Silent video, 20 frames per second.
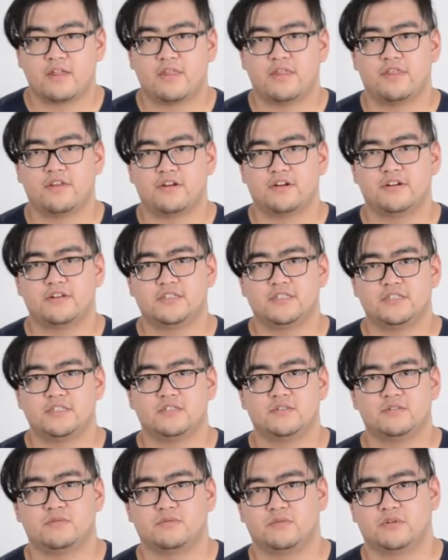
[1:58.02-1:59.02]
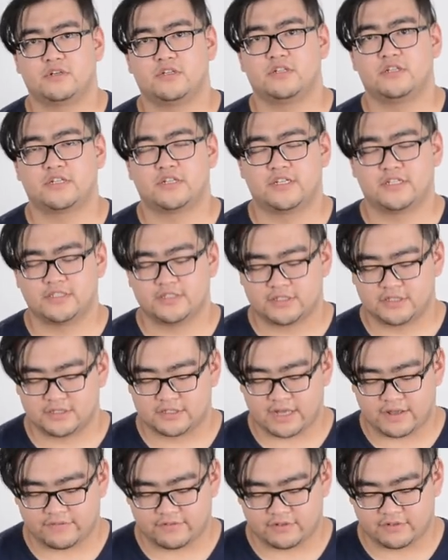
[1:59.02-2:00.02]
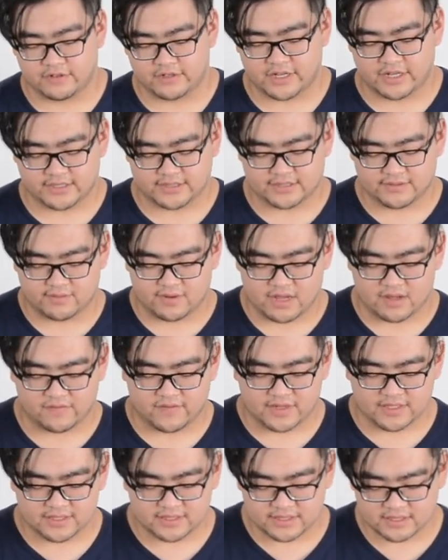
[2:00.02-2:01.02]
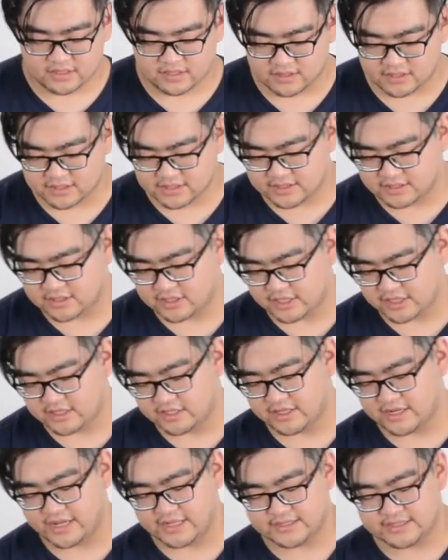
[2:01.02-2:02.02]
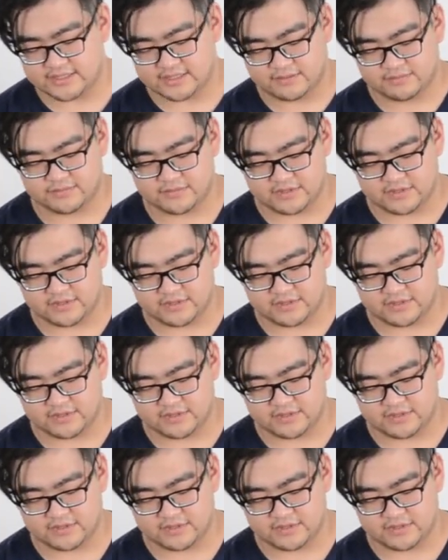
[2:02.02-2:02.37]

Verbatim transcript: Third, we're looking to, after looking at the Wi-Fi signal, let's take a look at some